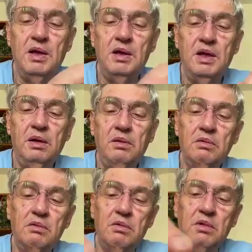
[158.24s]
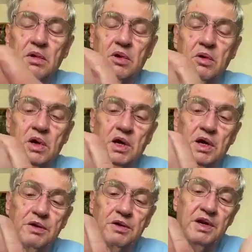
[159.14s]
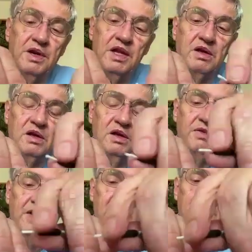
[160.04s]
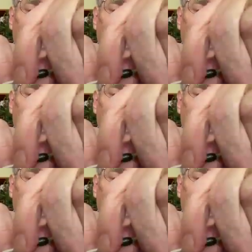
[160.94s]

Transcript: And then I'll go underneath it, lift that